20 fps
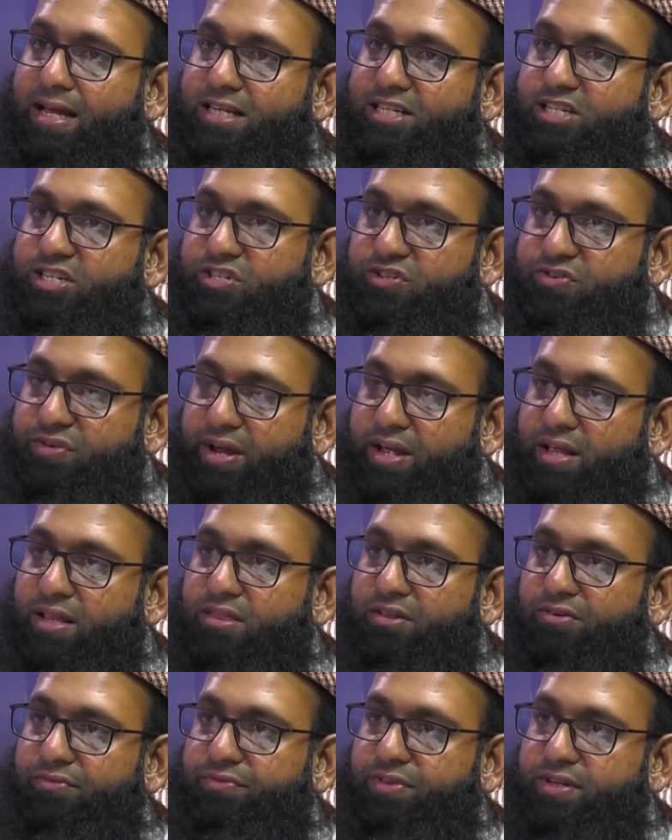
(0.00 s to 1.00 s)

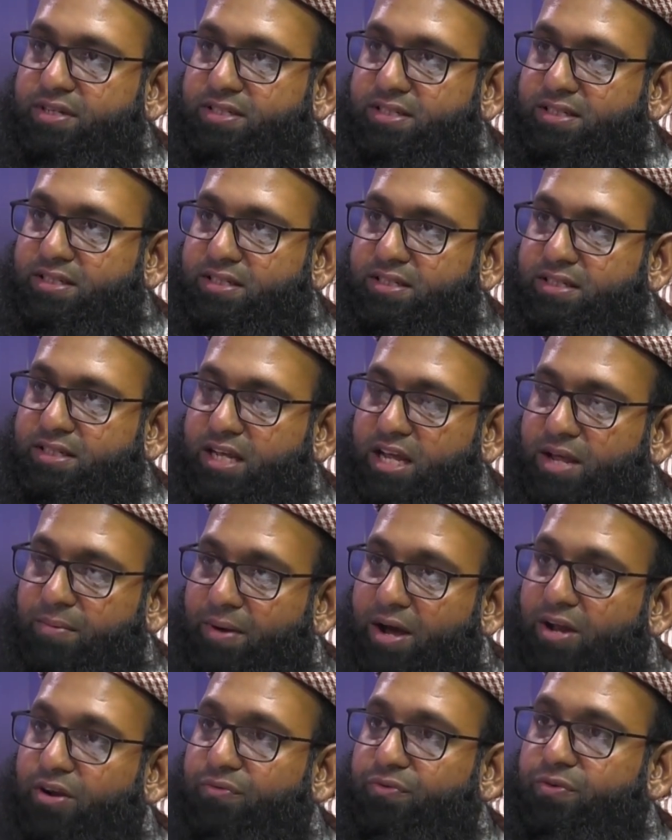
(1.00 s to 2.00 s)
strength of the
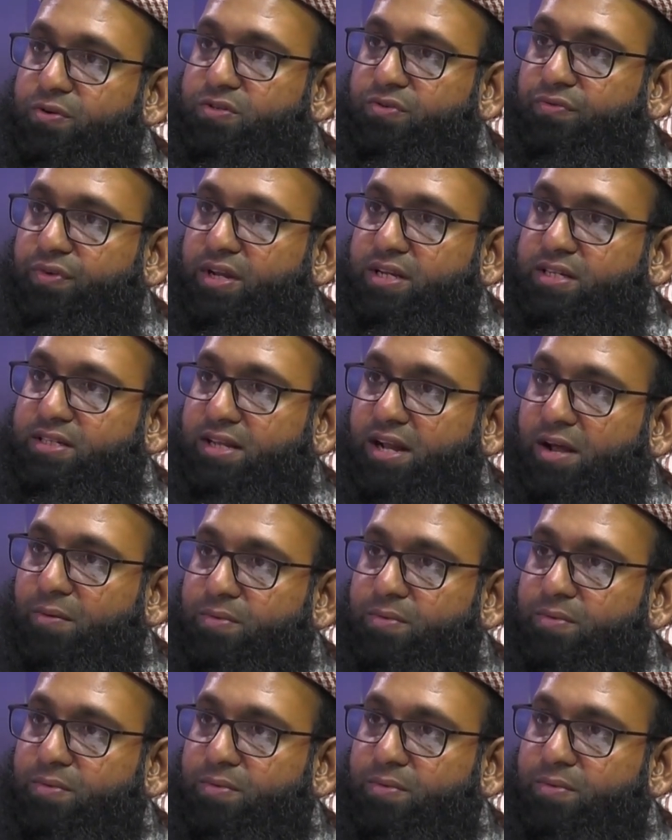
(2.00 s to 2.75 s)
iman of Yusuf Ali salam